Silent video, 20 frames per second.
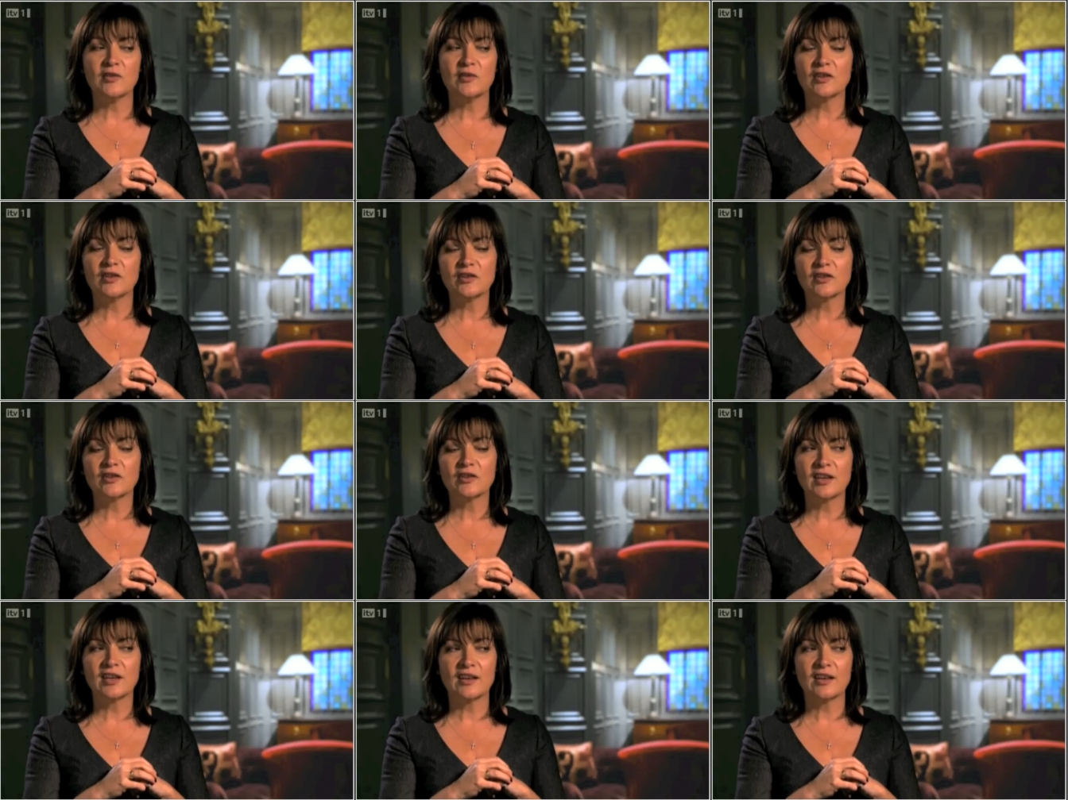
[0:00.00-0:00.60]
You know,
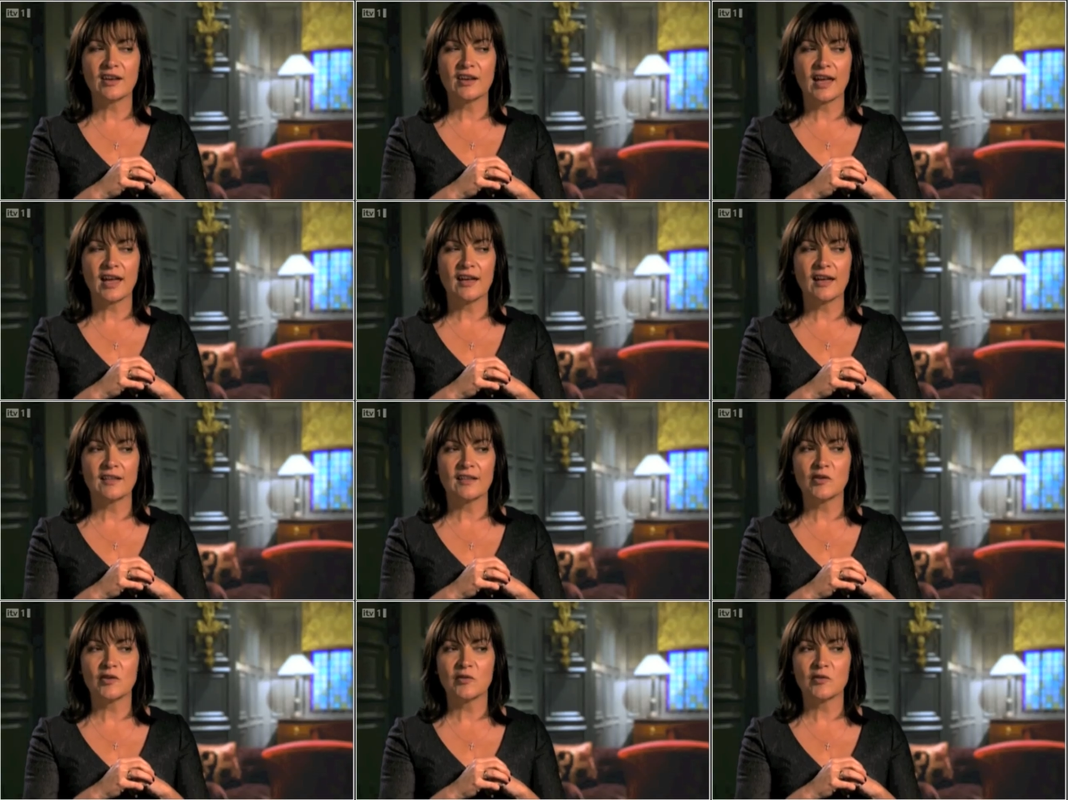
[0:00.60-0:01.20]
you're looking at your
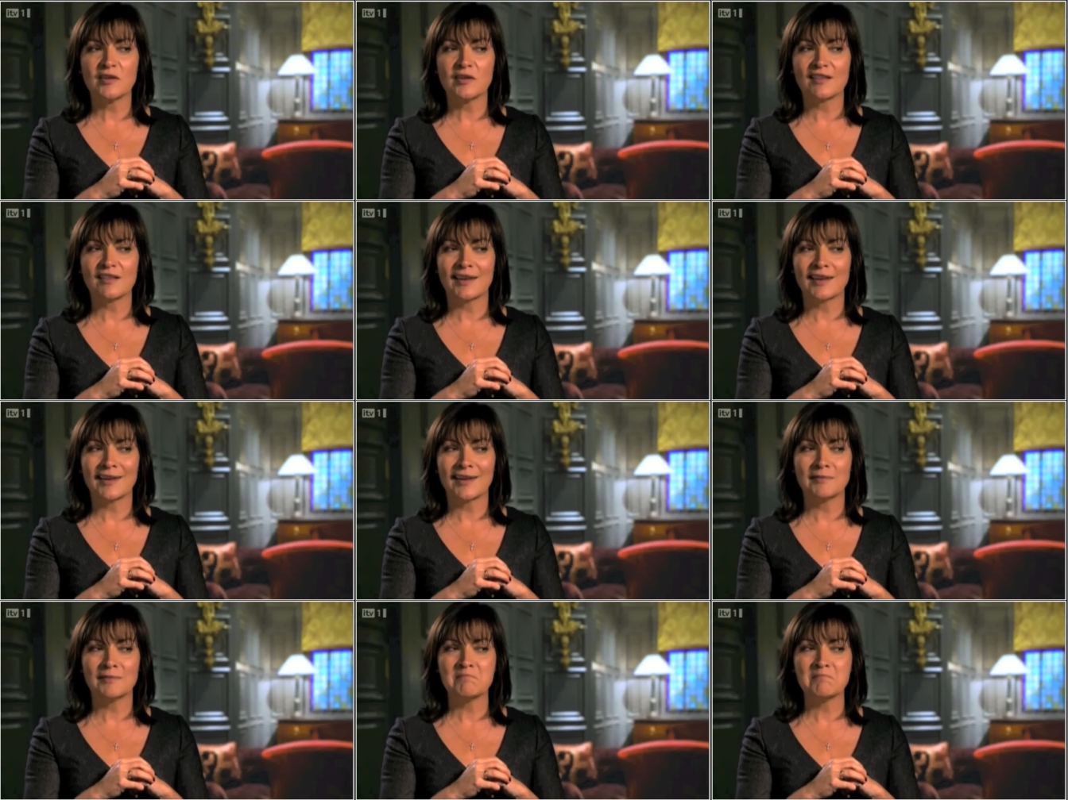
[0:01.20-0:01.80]
cat in the corner
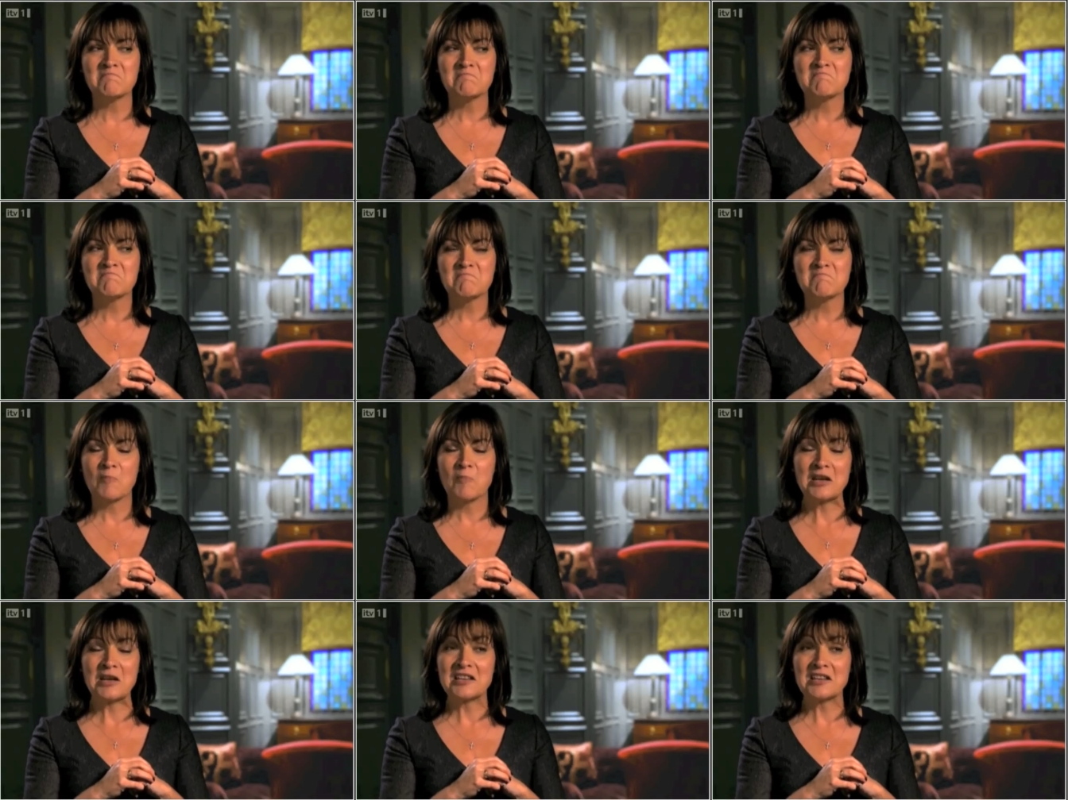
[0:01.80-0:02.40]
thinking,
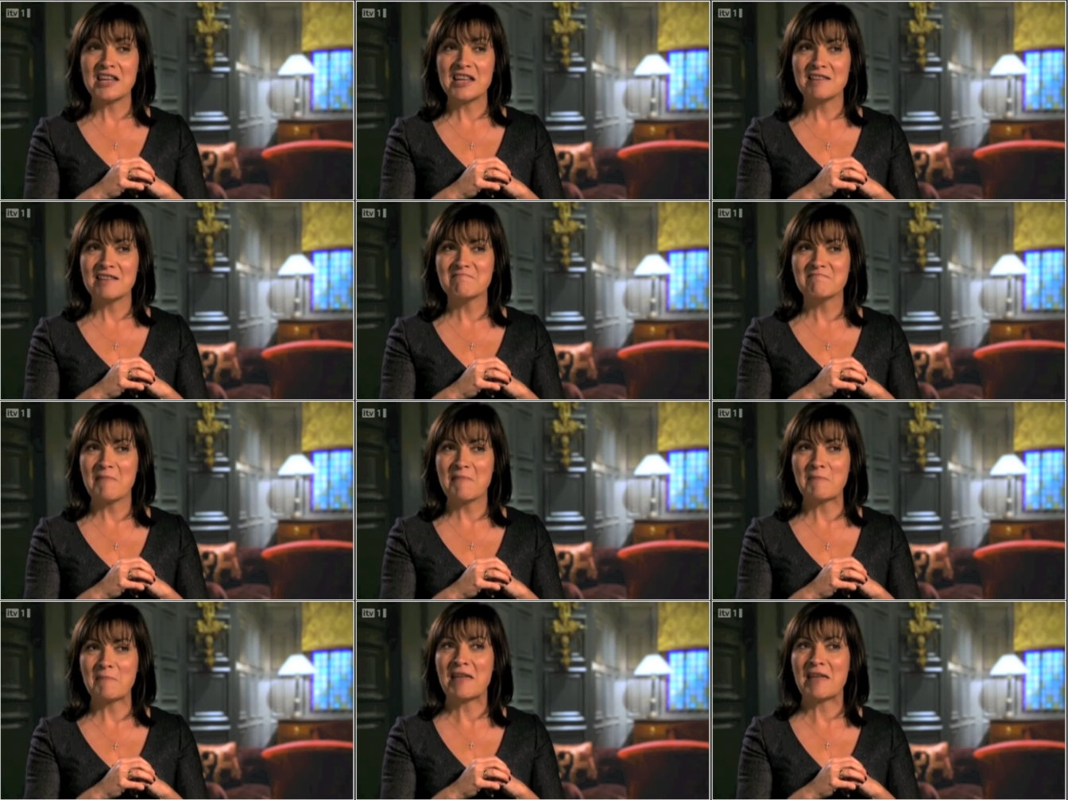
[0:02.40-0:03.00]
one
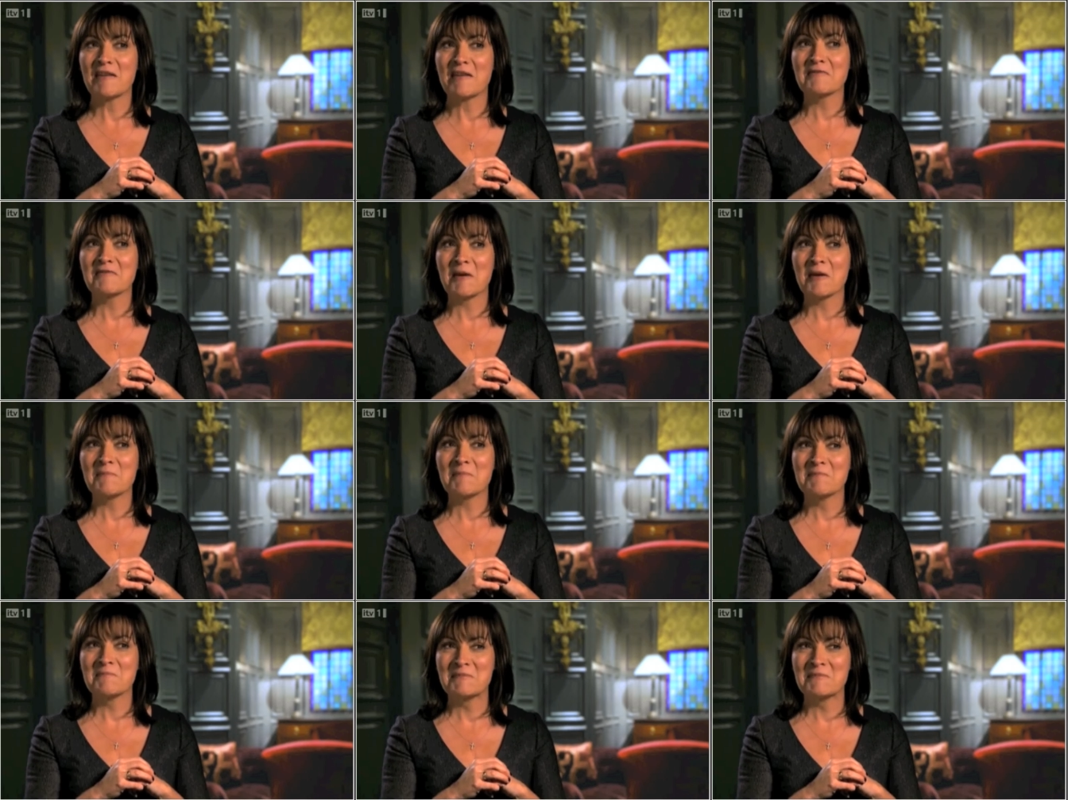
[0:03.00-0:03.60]
day it might
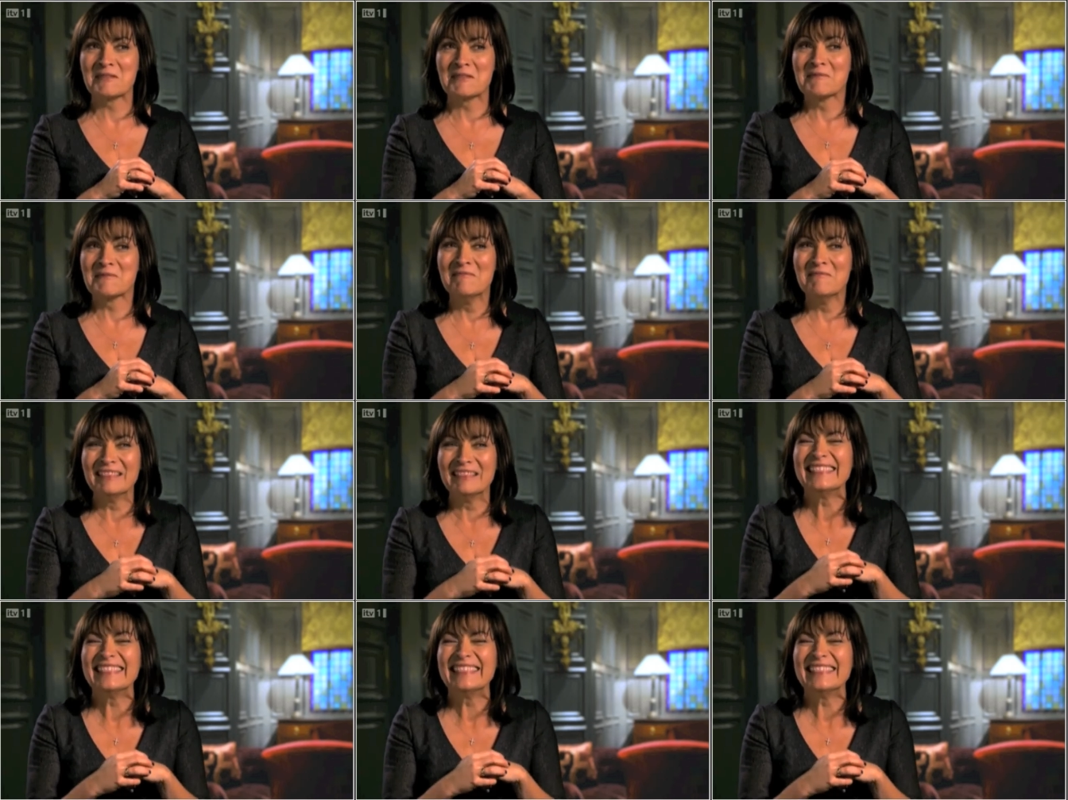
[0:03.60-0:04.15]
have thumbs.